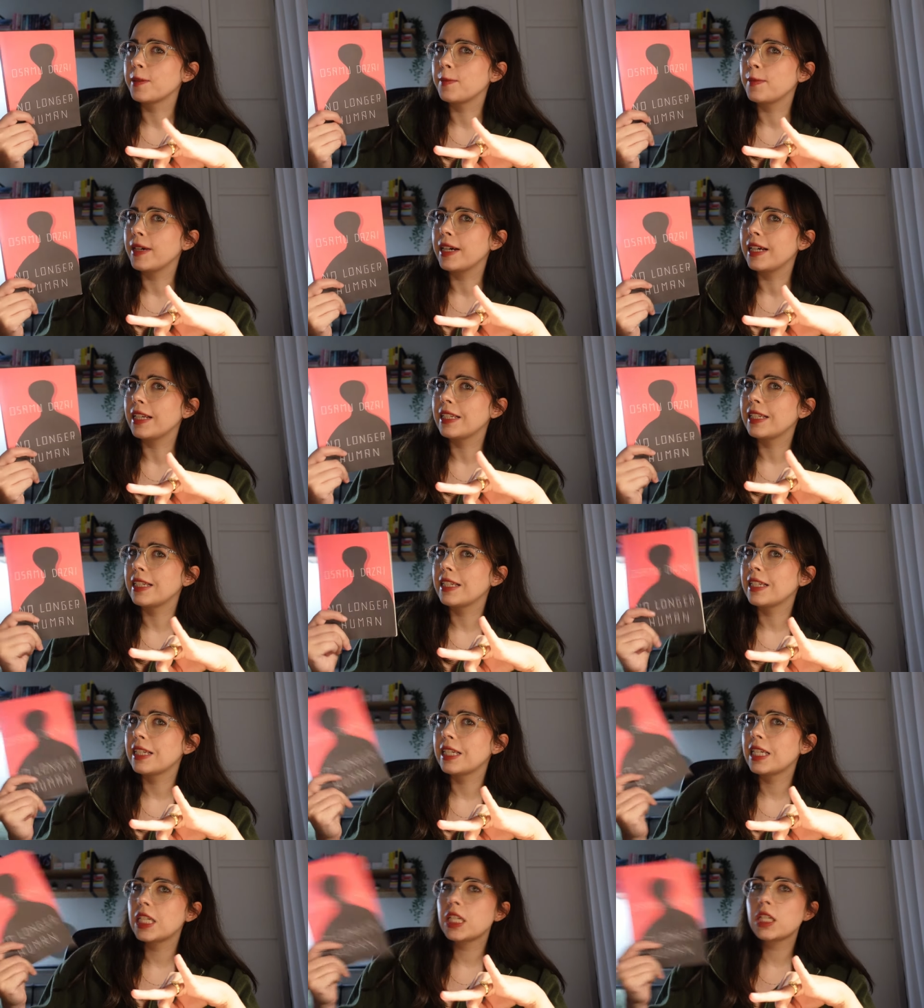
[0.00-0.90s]
but
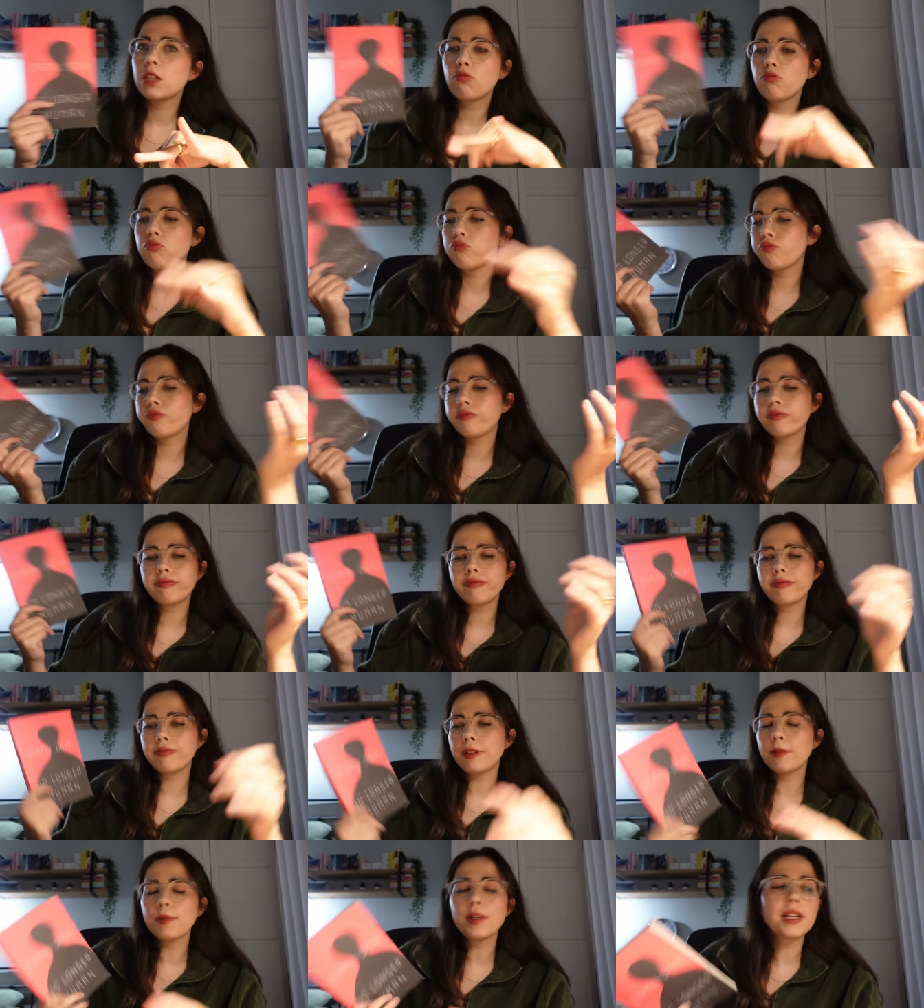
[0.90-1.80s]

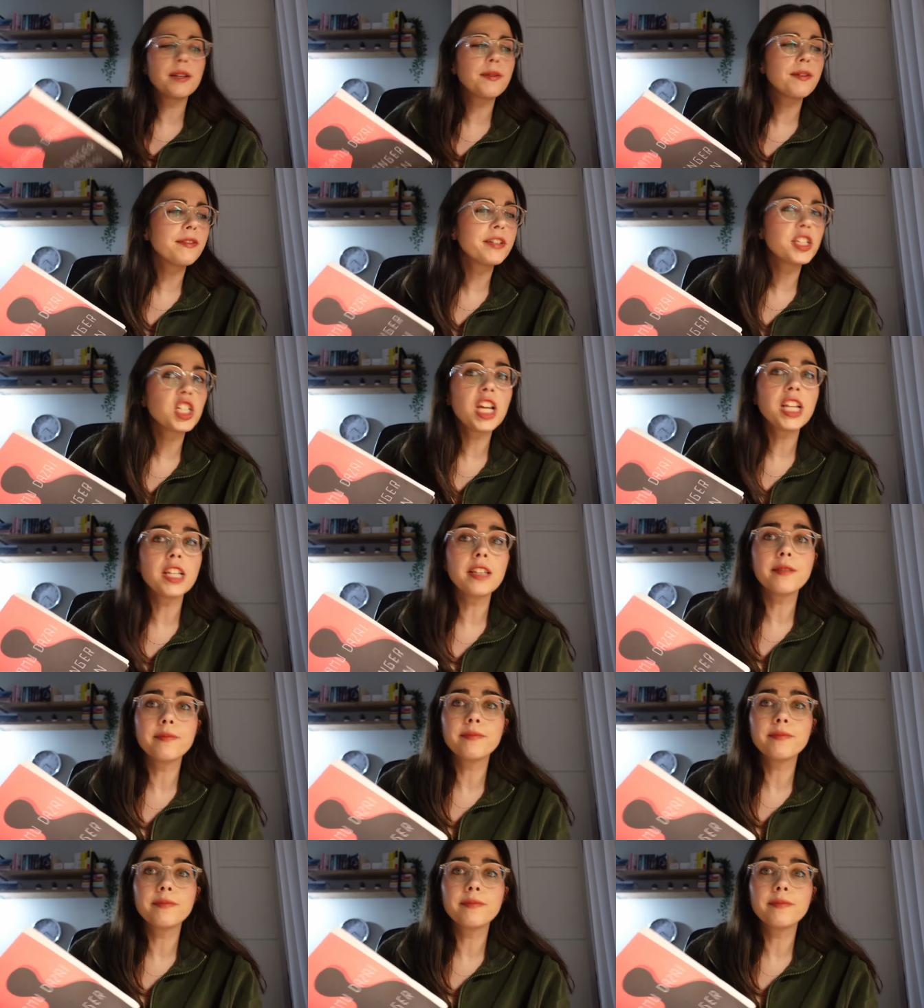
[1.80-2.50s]
I'm gonna give it a shot.